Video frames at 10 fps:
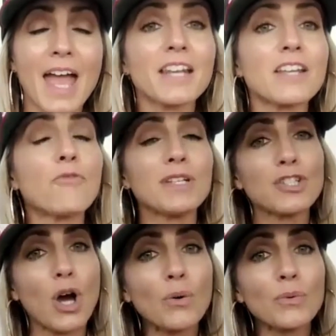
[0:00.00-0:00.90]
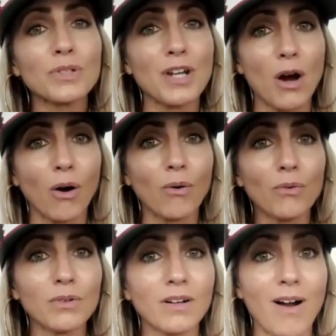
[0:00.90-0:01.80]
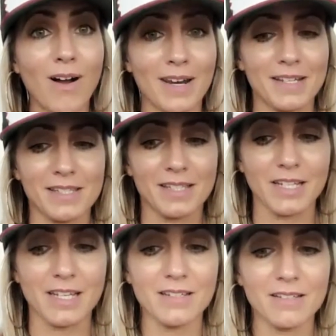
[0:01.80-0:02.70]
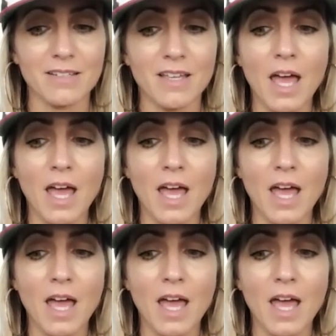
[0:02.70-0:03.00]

And if we don't know, honestly,